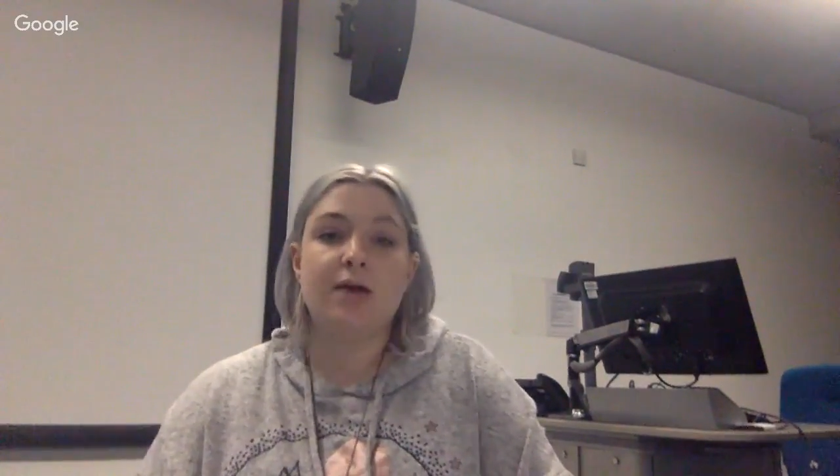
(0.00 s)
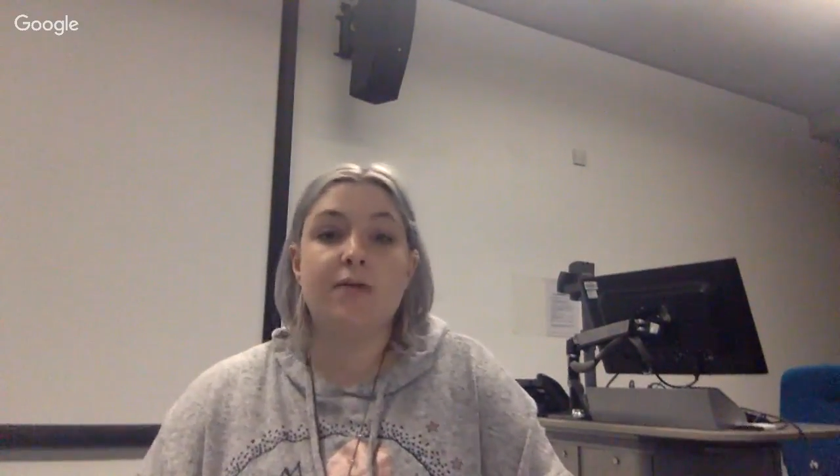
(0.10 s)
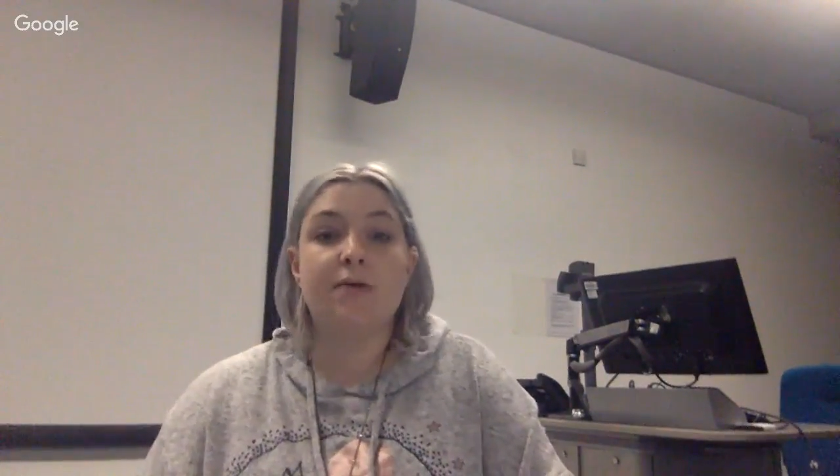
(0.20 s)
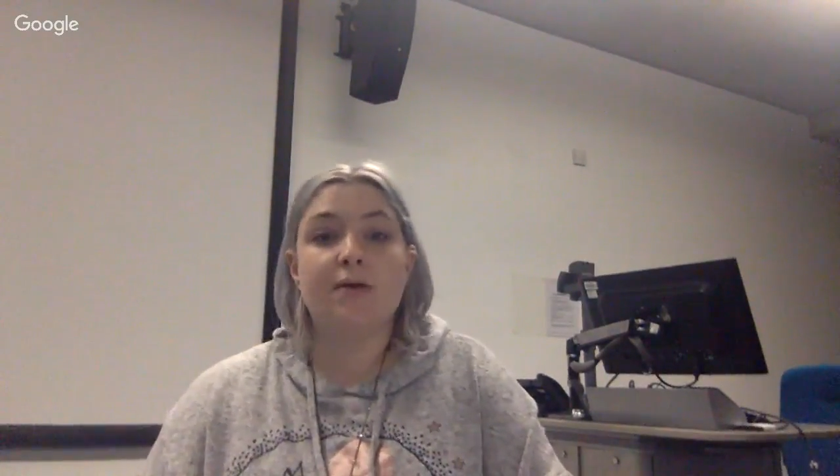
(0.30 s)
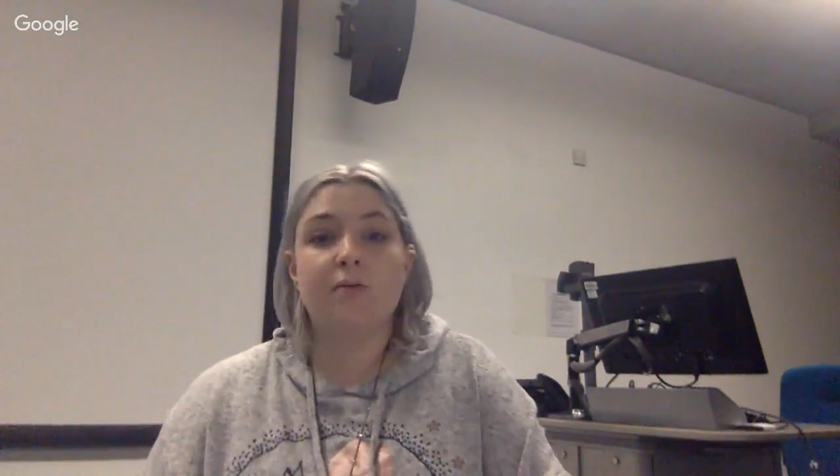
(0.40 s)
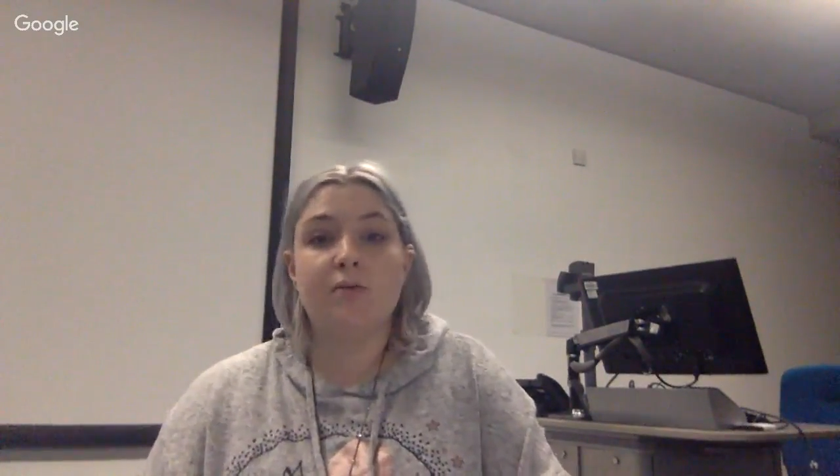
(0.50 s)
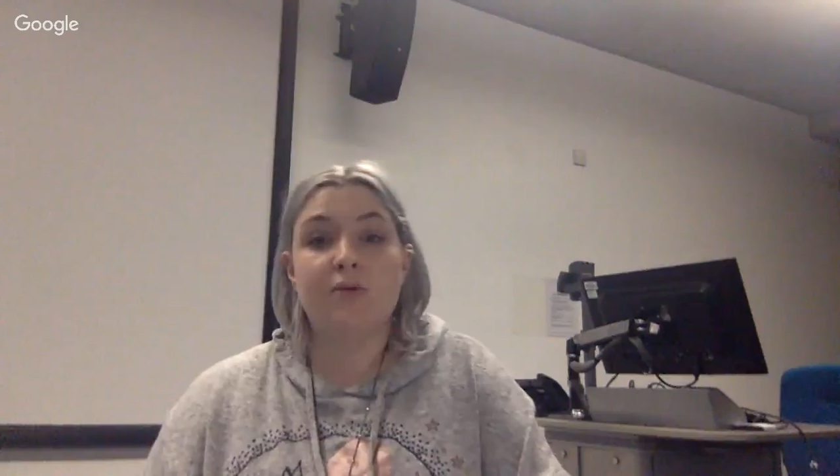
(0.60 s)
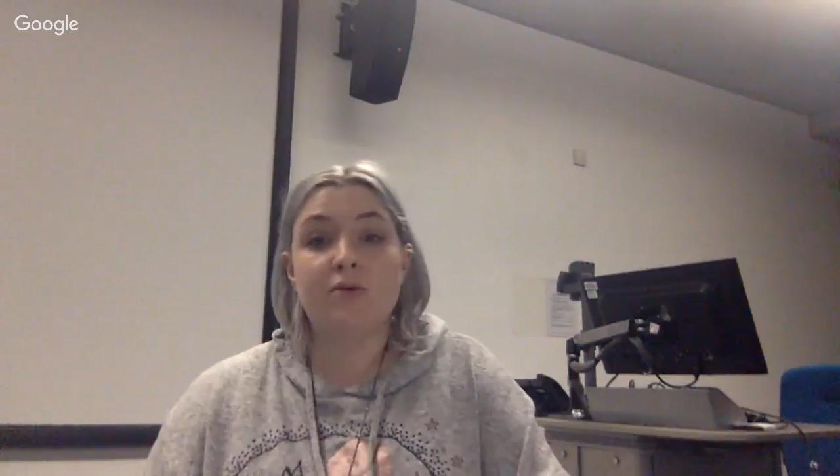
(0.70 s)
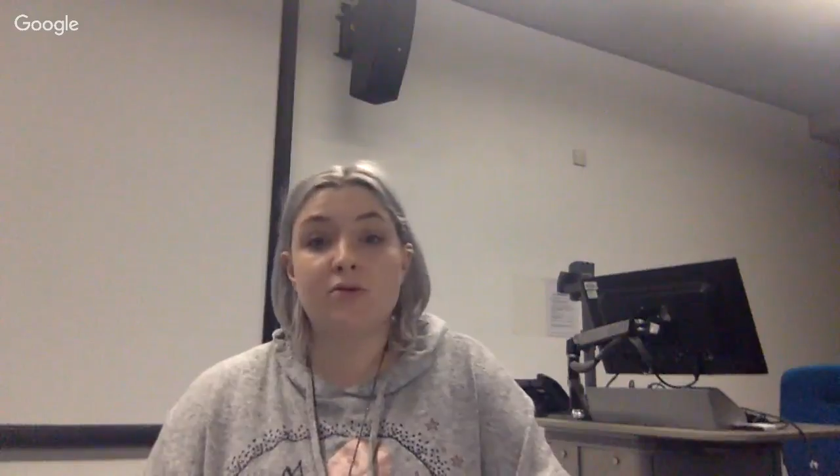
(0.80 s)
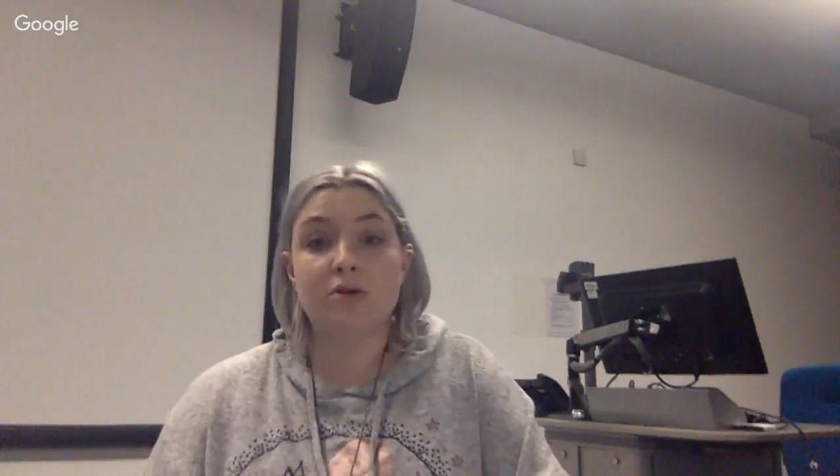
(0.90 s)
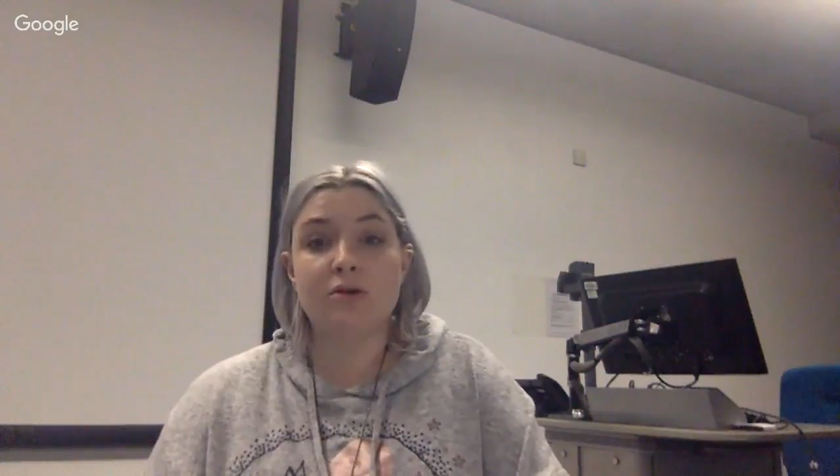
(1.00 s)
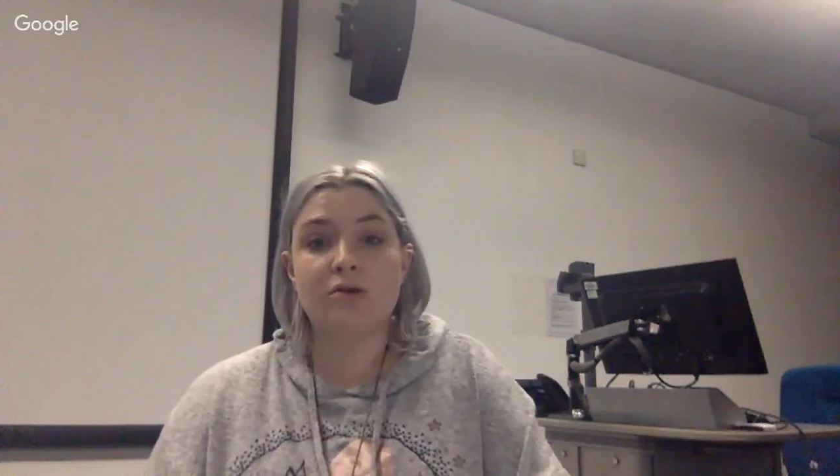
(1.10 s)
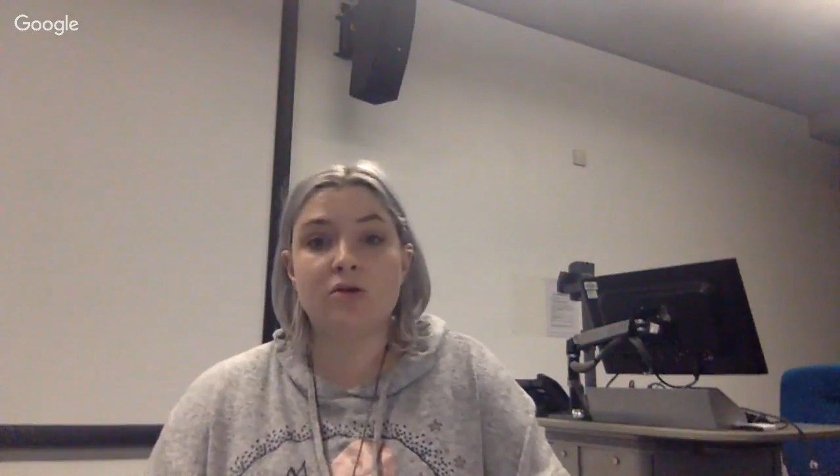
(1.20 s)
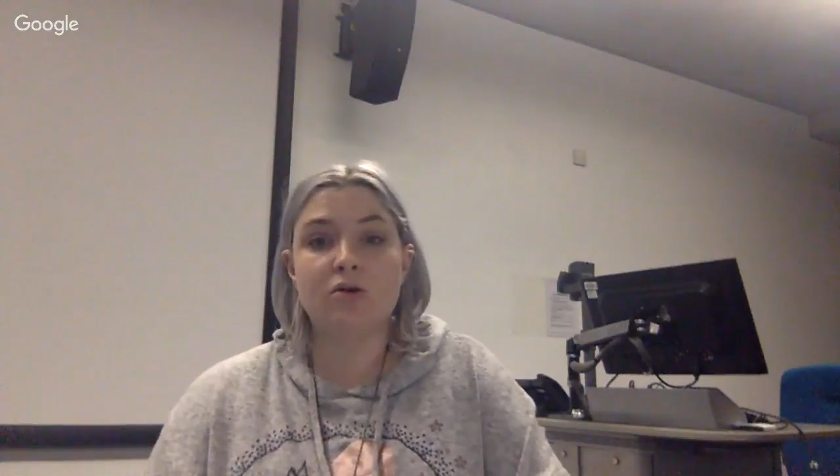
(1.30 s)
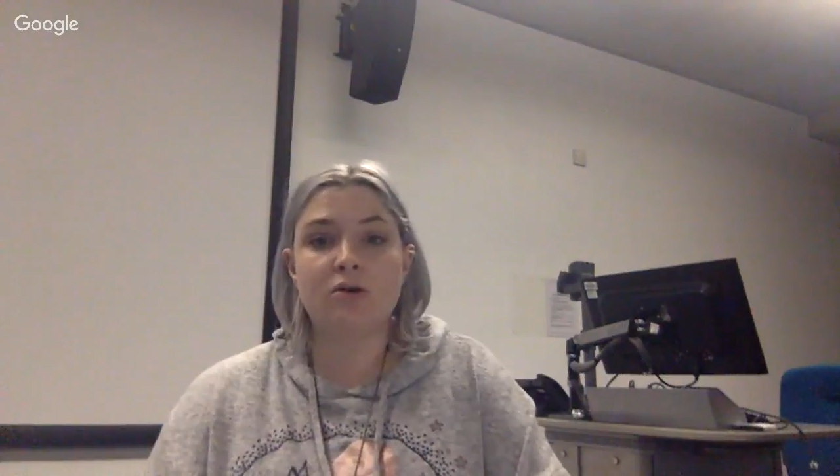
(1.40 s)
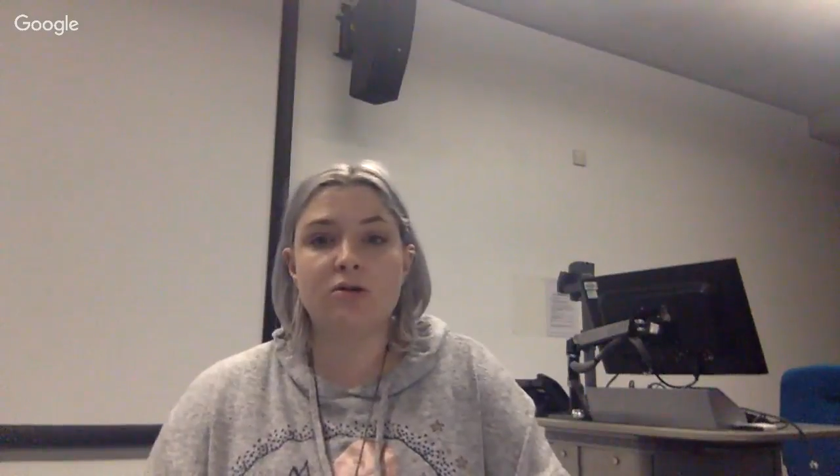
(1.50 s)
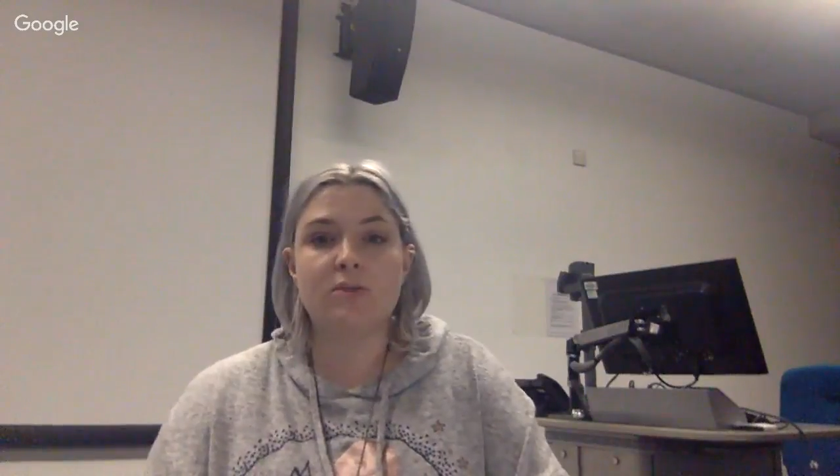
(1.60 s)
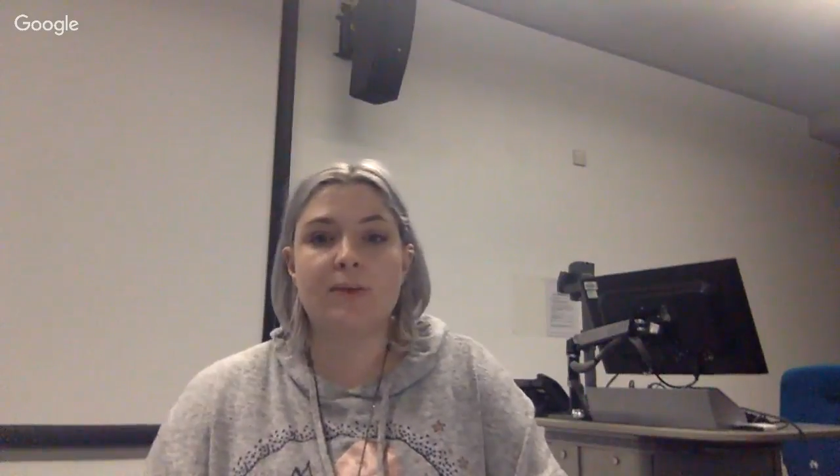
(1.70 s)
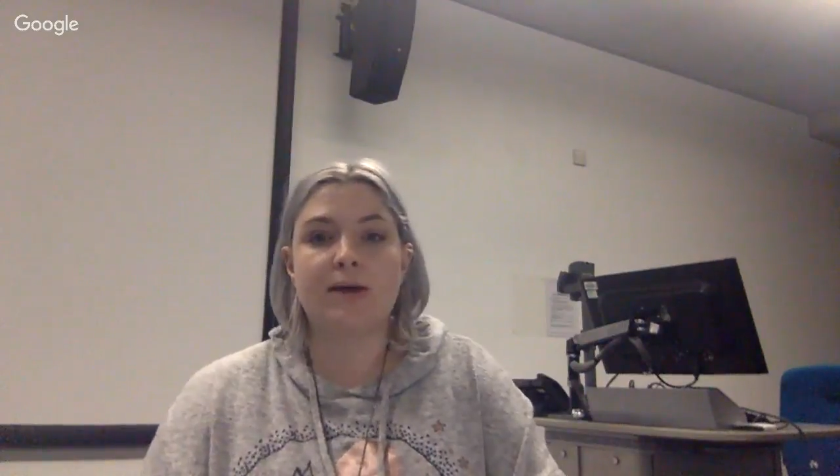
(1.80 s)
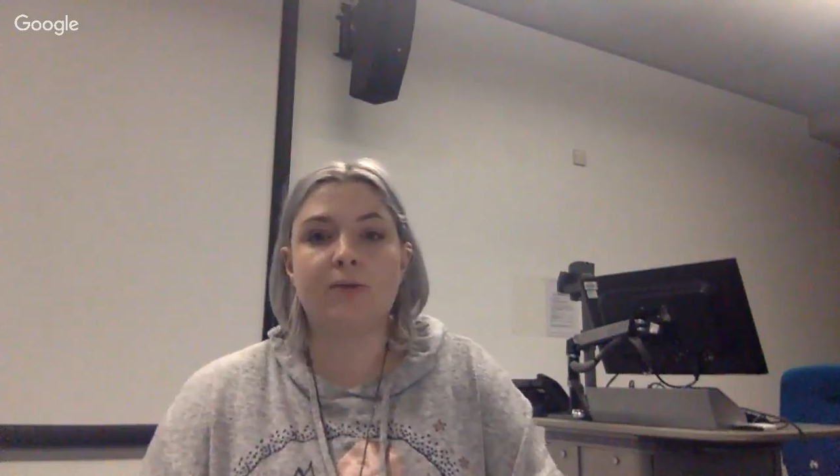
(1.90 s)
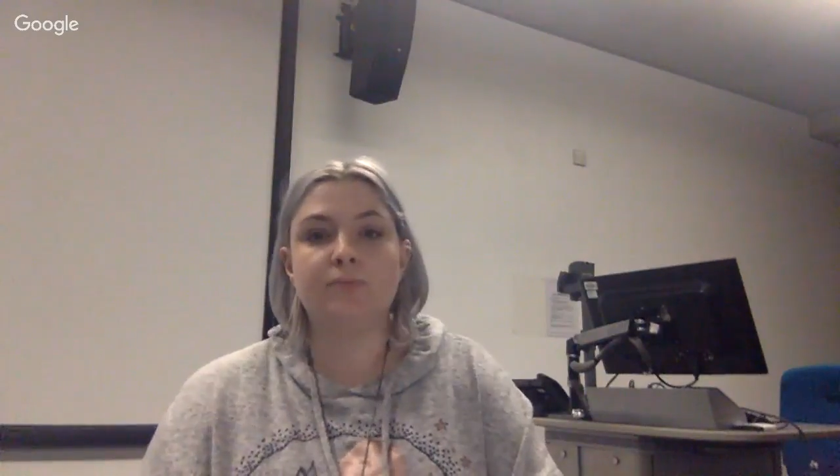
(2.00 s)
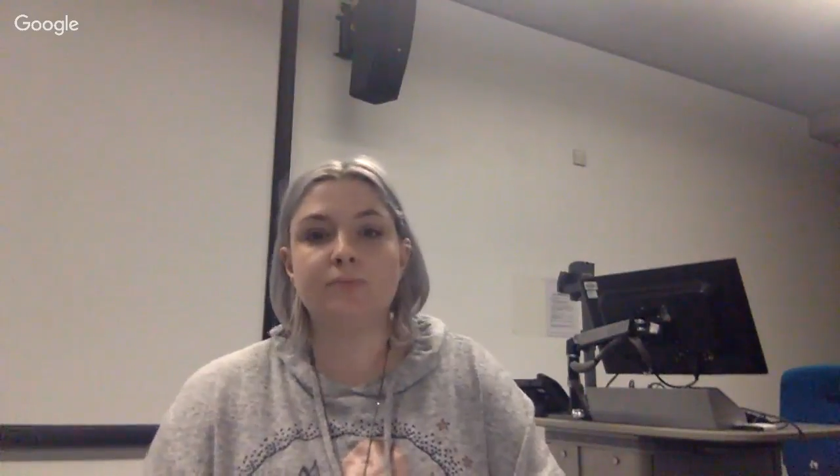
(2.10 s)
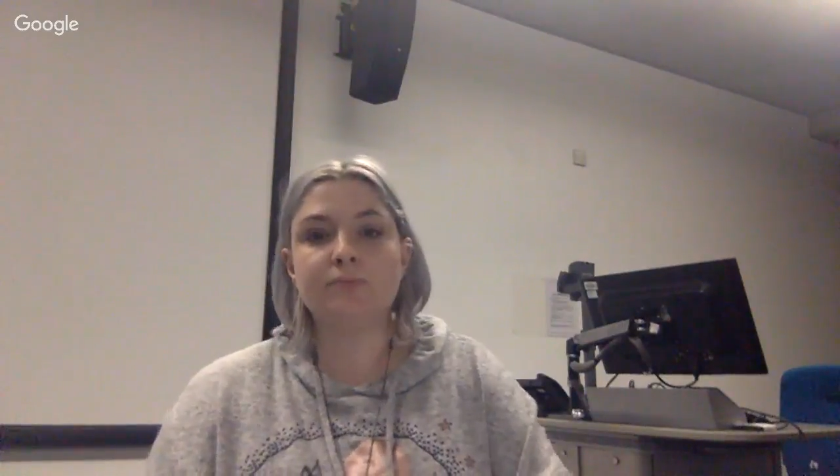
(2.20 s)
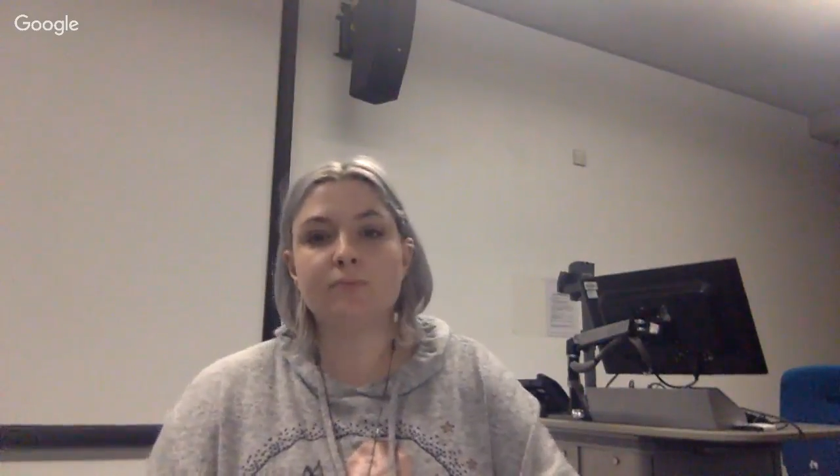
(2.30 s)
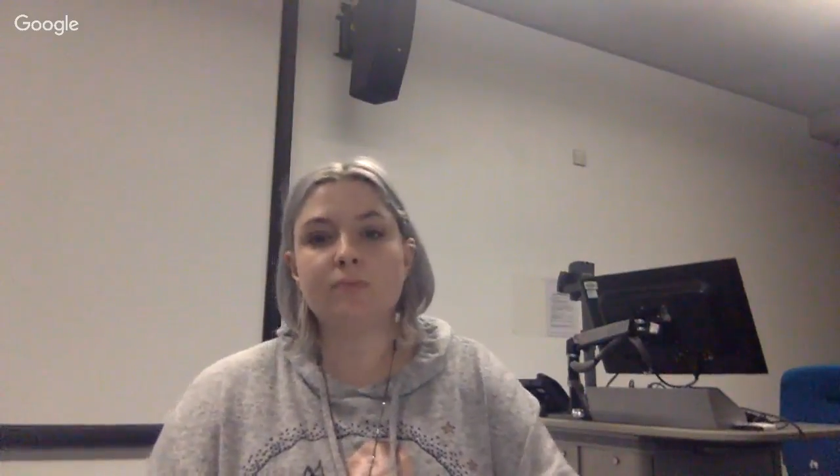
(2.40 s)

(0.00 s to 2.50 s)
So we've also talked about,